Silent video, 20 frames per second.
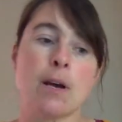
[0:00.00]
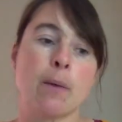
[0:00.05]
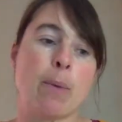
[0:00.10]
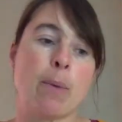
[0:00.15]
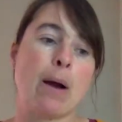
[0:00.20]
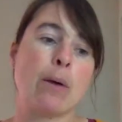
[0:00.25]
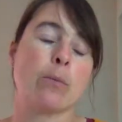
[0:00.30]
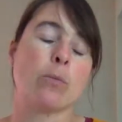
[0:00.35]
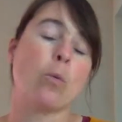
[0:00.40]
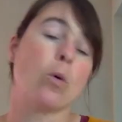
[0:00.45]

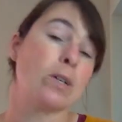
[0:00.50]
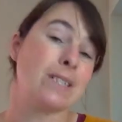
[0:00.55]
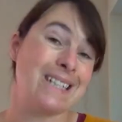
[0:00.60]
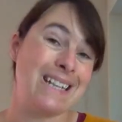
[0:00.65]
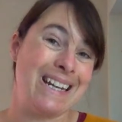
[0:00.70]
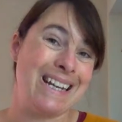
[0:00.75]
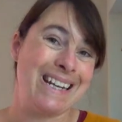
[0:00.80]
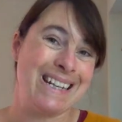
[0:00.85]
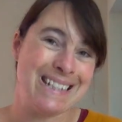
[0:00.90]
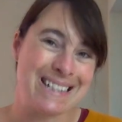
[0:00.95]
about what to
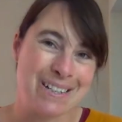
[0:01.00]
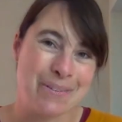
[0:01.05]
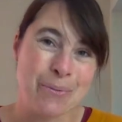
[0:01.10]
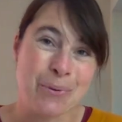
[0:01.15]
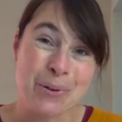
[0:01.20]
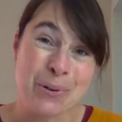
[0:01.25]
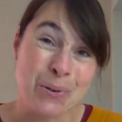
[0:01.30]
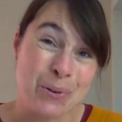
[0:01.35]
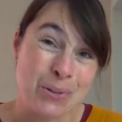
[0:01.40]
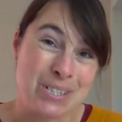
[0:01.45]
eat,
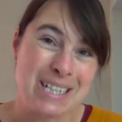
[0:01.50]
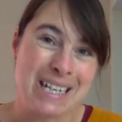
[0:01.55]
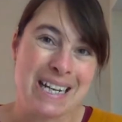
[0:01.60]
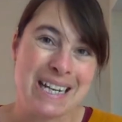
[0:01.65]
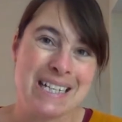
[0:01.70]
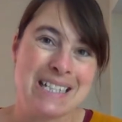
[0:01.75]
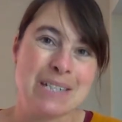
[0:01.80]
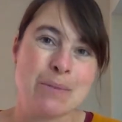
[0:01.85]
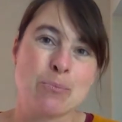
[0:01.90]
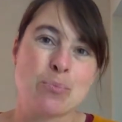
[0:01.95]
what not to
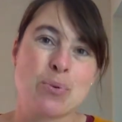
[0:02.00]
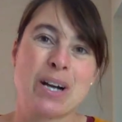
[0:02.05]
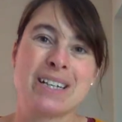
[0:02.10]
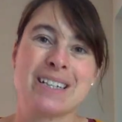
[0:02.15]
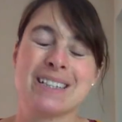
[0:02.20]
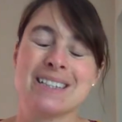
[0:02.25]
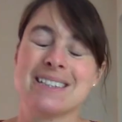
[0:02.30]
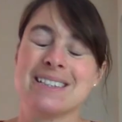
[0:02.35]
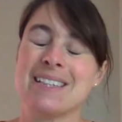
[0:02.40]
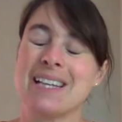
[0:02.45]
eat in
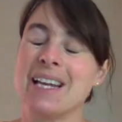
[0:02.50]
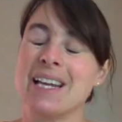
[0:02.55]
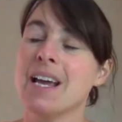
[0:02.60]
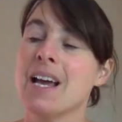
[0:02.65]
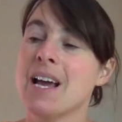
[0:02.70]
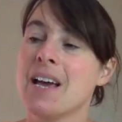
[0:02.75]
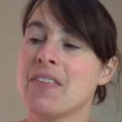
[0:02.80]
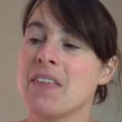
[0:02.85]
pregnancy.